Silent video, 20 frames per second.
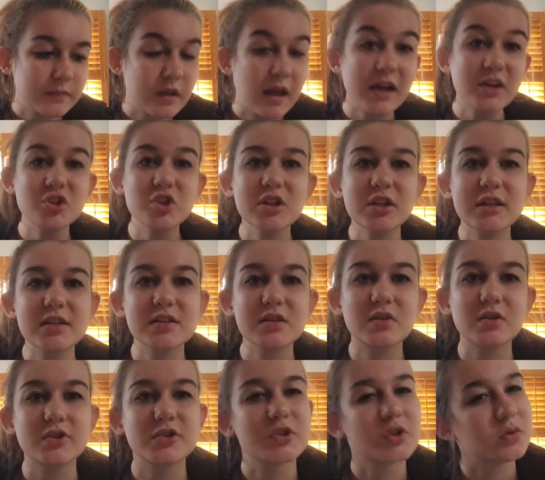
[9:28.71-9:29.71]
Actually, they
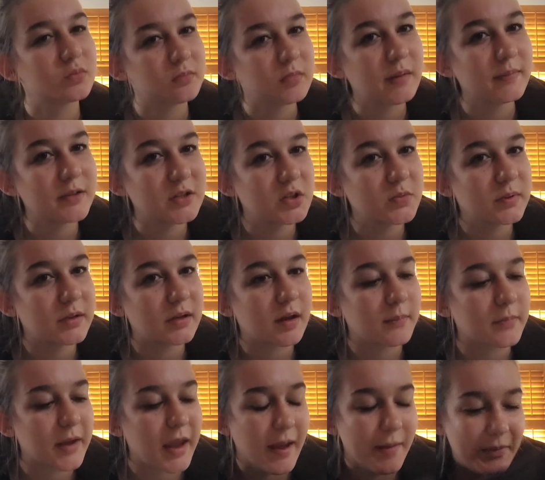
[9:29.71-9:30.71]
sold, so maybe do pick
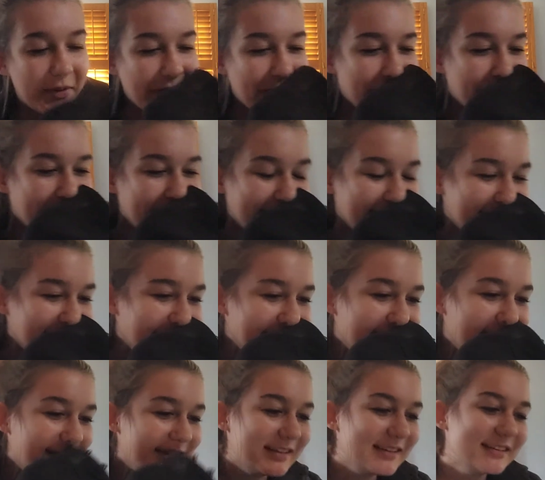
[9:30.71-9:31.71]
up camo.
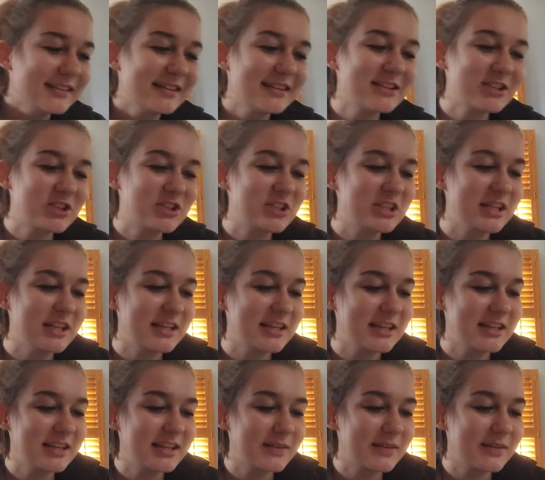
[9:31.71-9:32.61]
This Shein